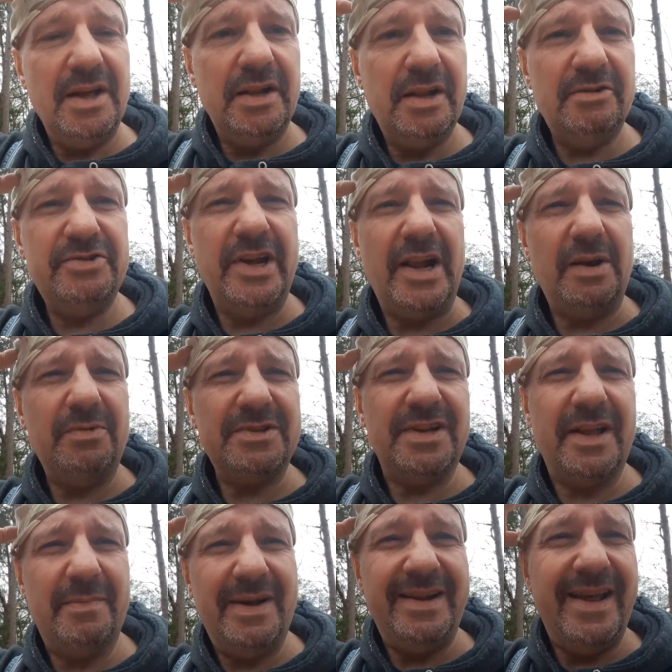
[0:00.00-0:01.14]
those yellow ones
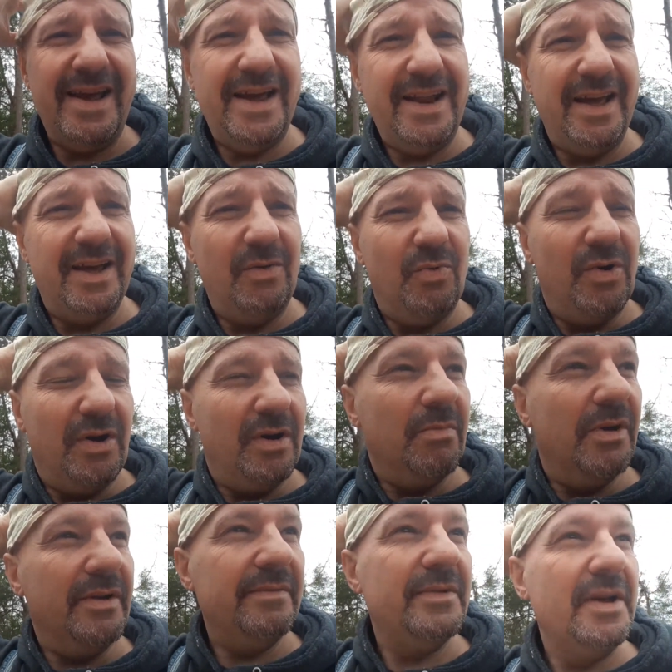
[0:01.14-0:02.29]
like my dad had were,
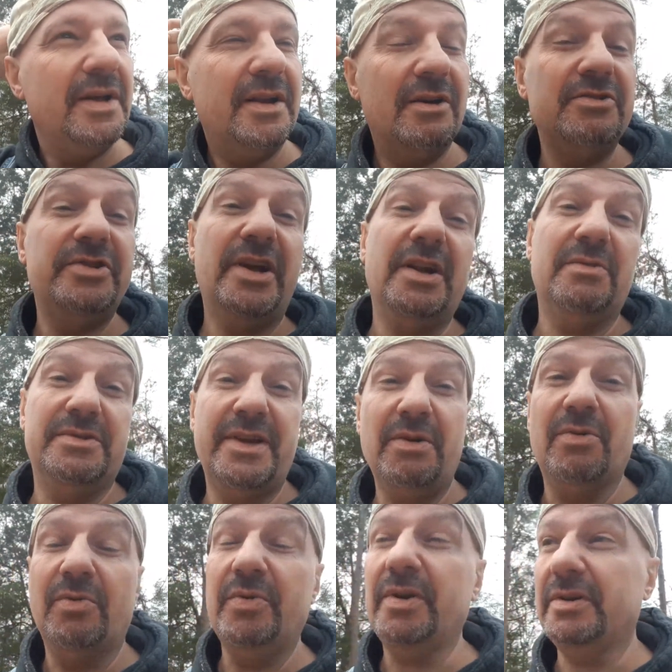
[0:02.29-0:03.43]
but those yellow ones, they were
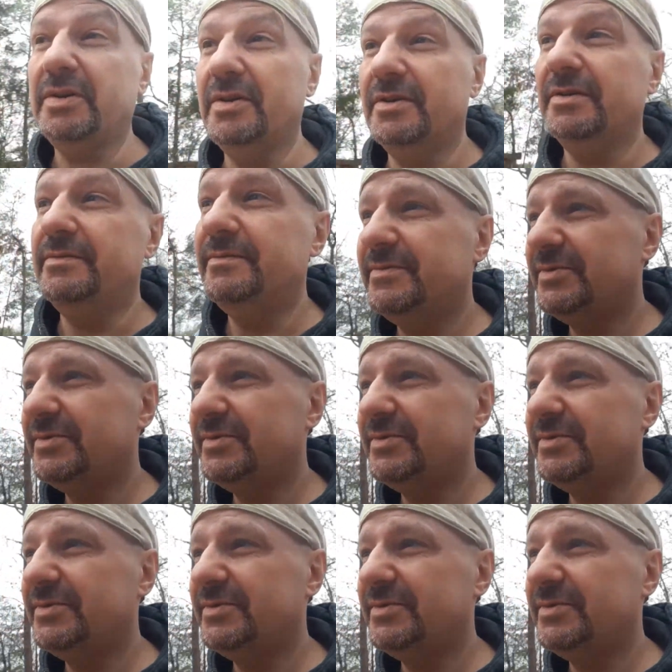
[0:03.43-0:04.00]
really good.